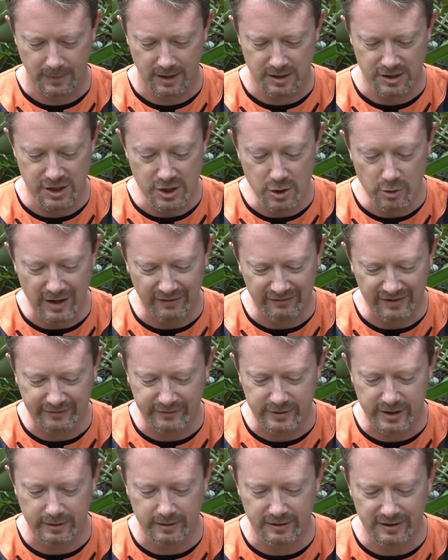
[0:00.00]
You have
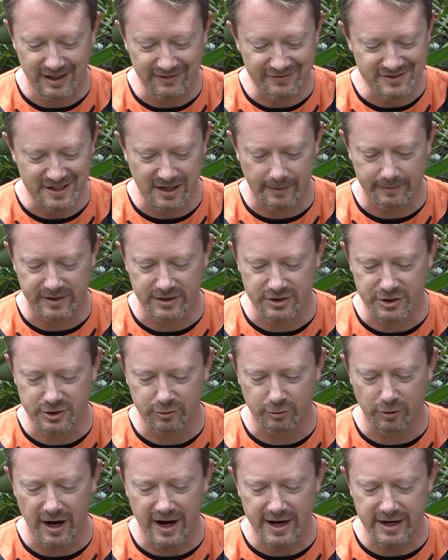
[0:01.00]
lifted up the
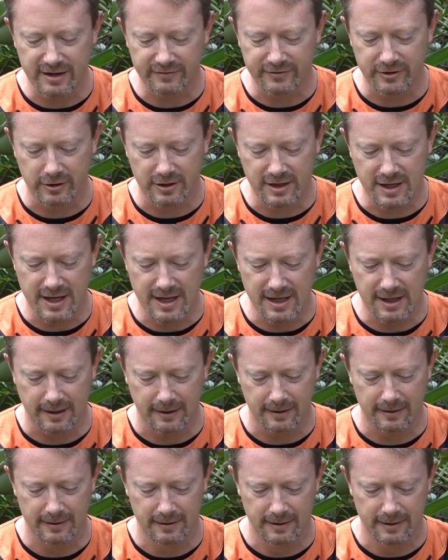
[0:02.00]
shrine of your
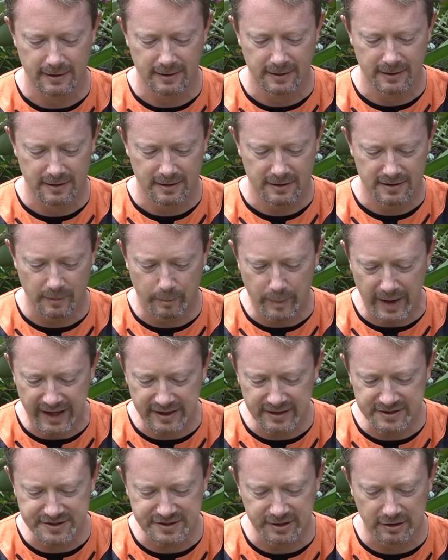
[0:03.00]
king, the
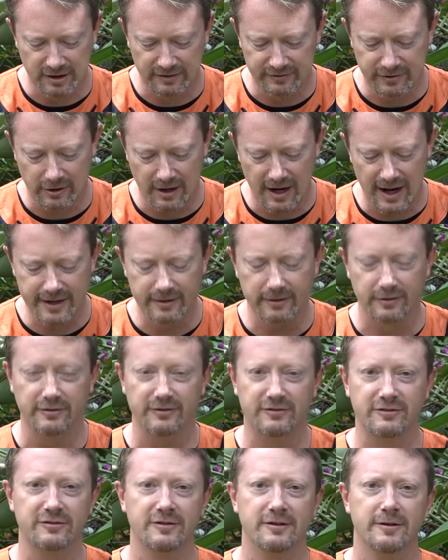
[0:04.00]
pedestal of your
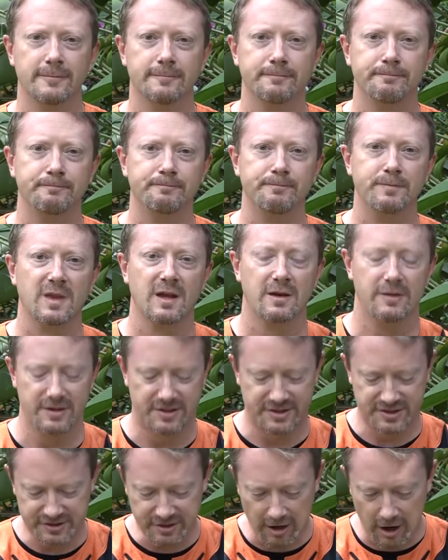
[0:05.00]
idols, the
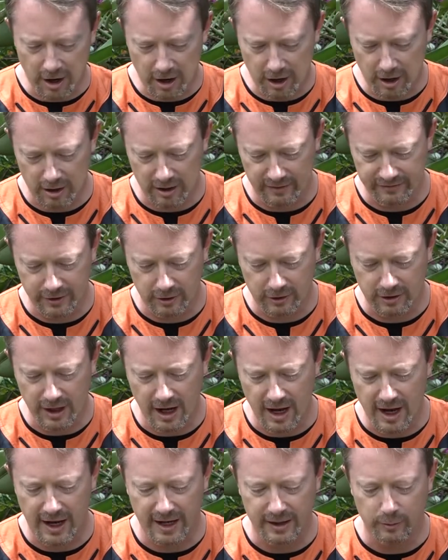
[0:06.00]
star of your
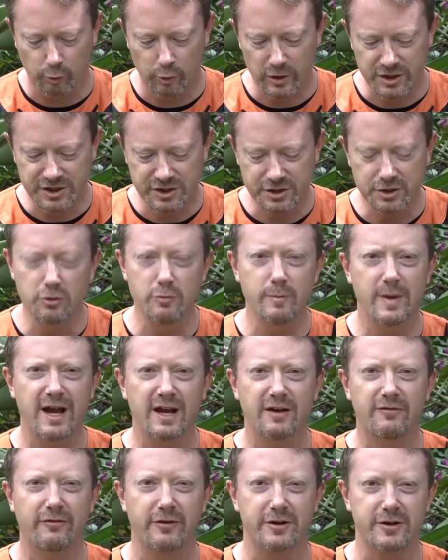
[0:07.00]
God, which you
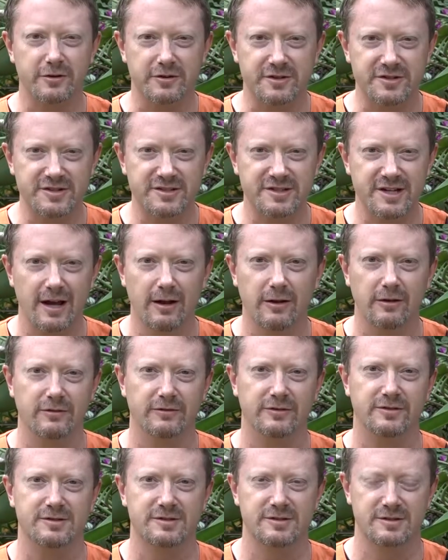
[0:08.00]
made for
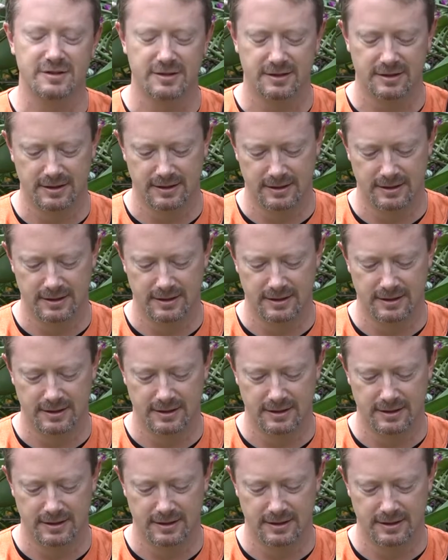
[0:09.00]
yourselves.